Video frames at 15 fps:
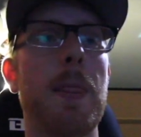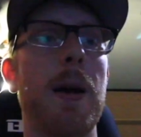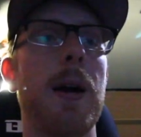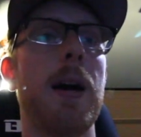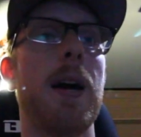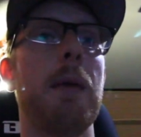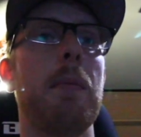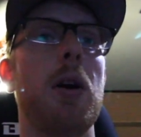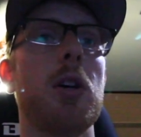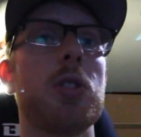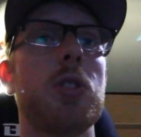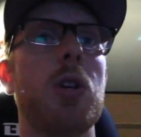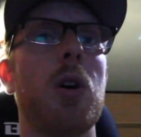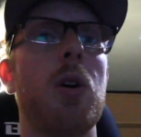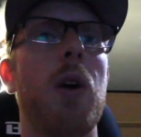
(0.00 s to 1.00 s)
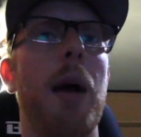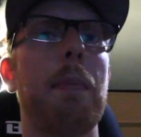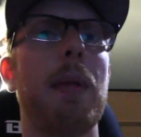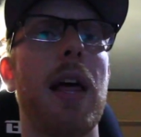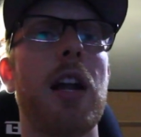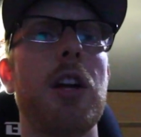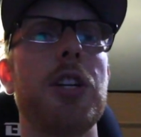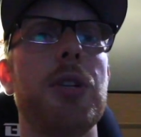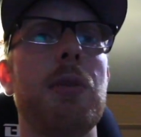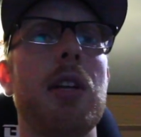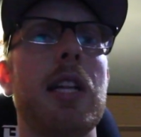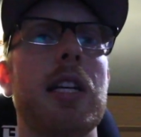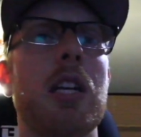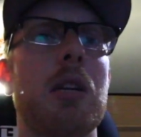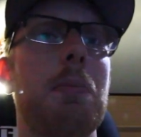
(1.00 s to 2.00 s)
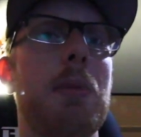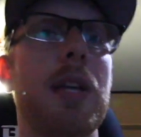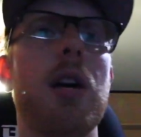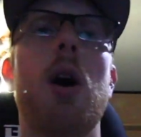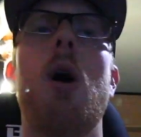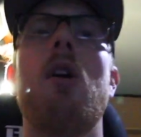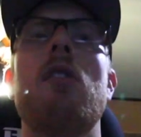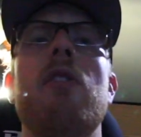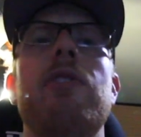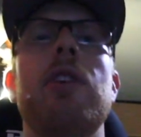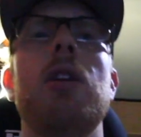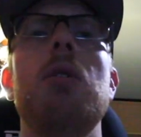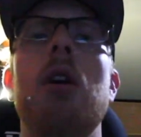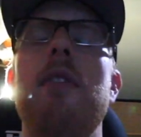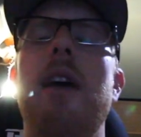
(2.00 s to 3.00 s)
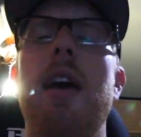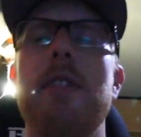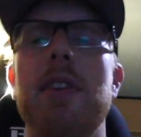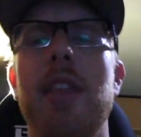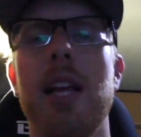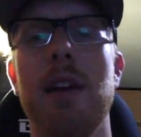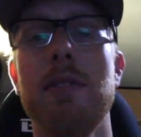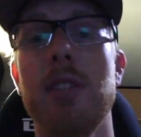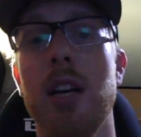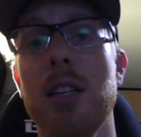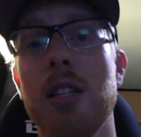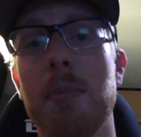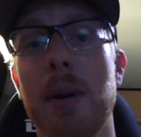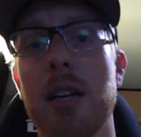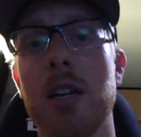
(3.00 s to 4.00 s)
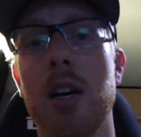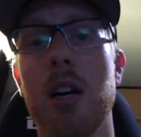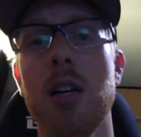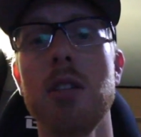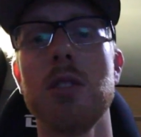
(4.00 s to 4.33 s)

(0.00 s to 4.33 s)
Also, I plan on doing like a complete overview of everything I've done to my car.